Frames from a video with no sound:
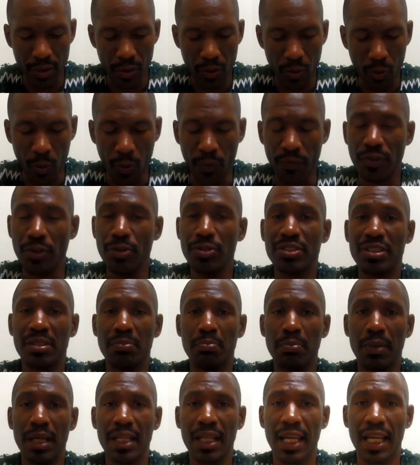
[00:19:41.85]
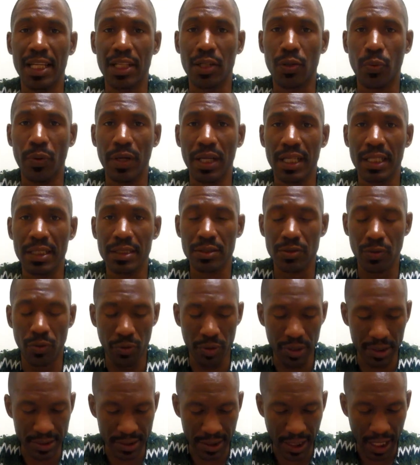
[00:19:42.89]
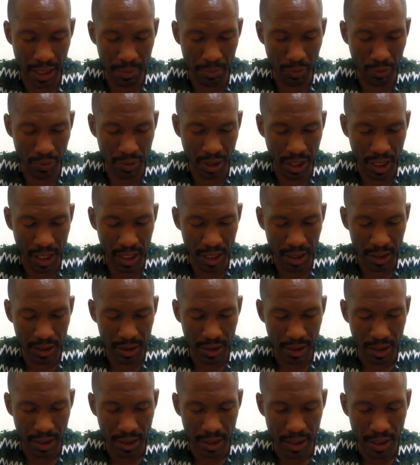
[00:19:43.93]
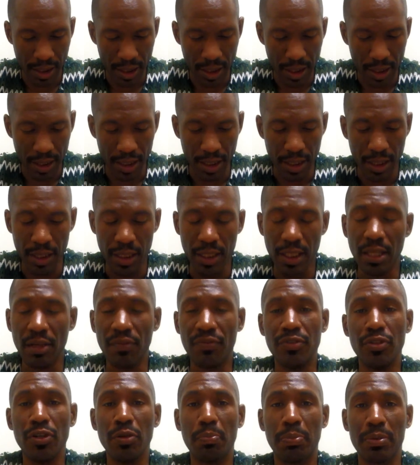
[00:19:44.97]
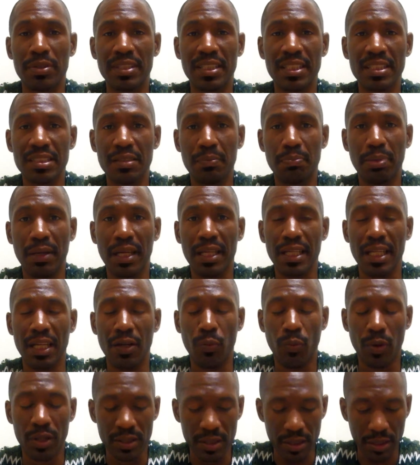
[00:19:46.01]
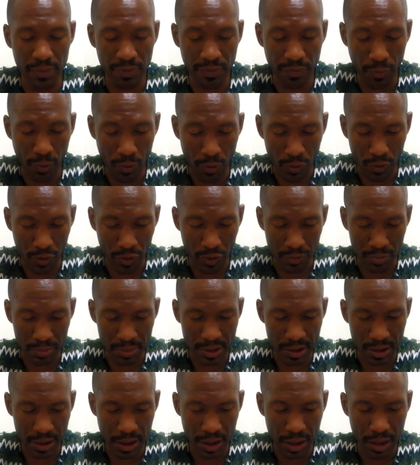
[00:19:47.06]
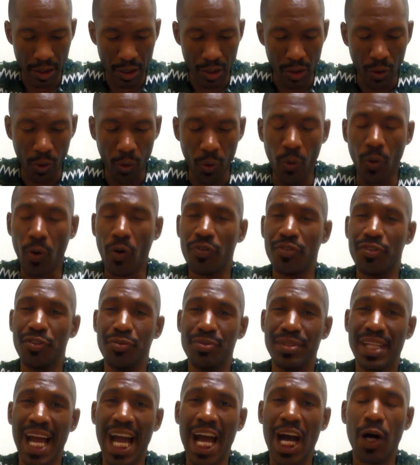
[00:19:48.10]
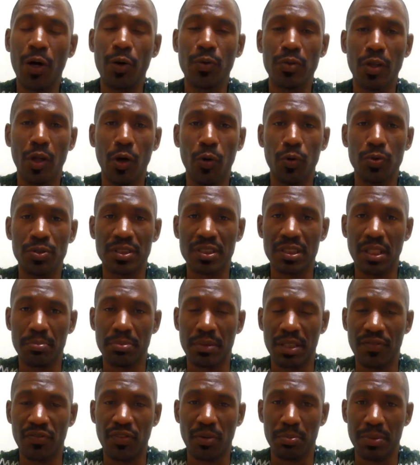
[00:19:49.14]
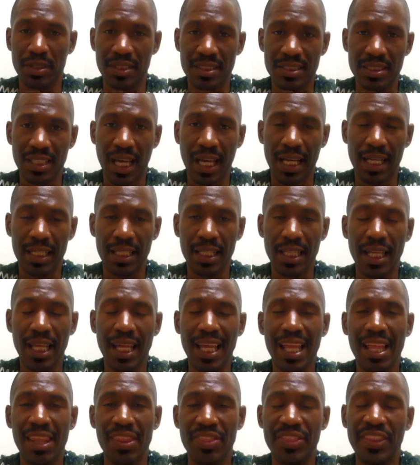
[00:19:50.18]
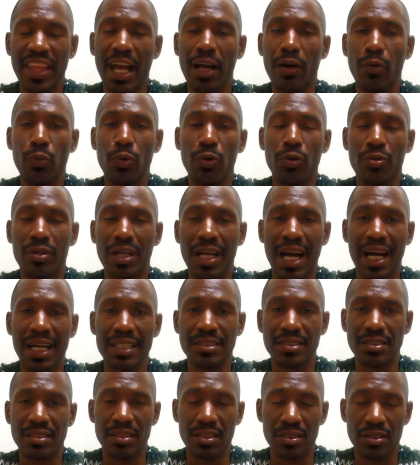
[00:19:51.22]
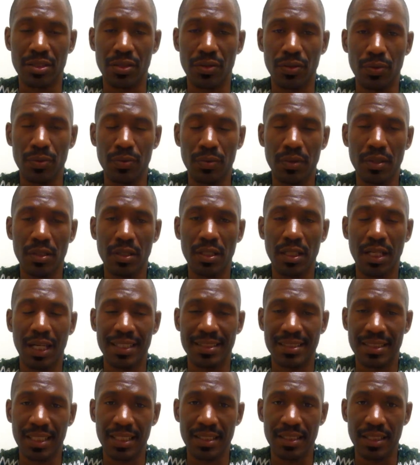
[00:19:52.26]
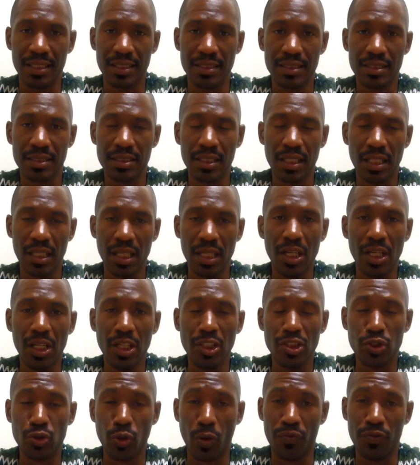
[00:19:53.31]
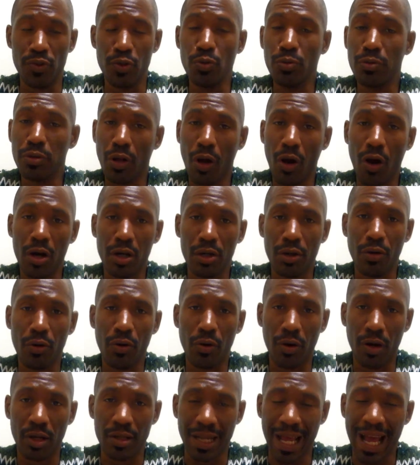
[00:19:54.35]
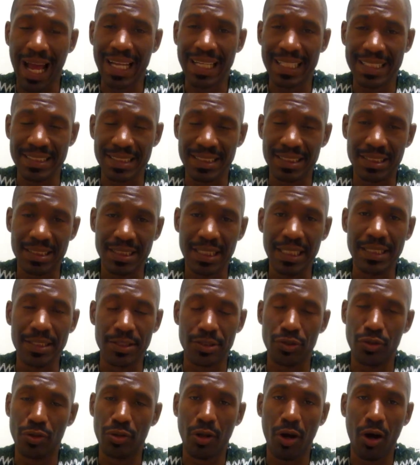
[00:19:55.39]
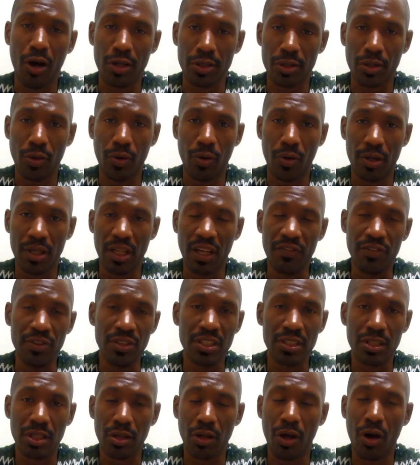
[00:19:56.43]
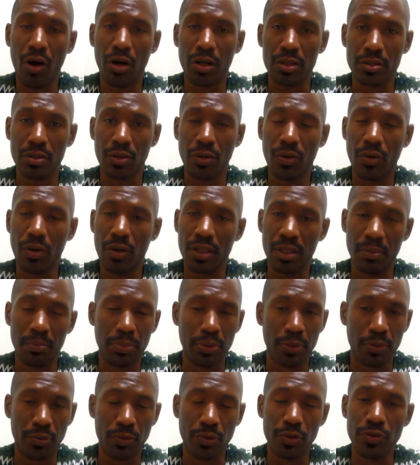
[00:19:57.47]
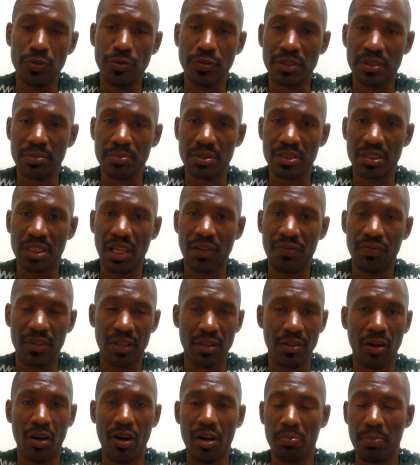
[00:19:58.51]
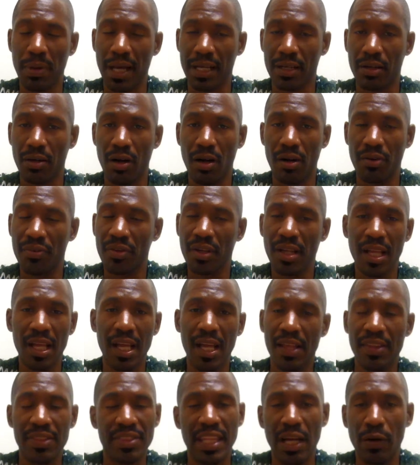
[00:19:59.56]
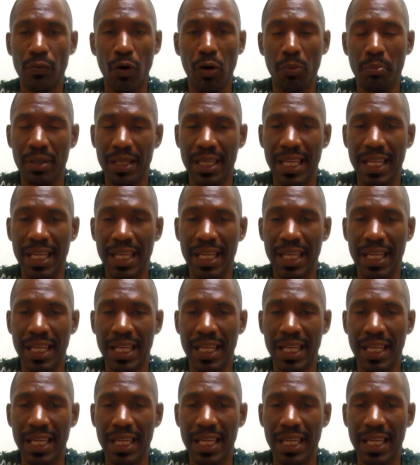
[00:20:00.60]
or if you submit a quiz or exam online, if you participate in one of the forums, or if you download something from the site, that will constitute attendance. So if you log on, I can see that you logged on. If you just logged on and perused some stuff and logged back off, that won't be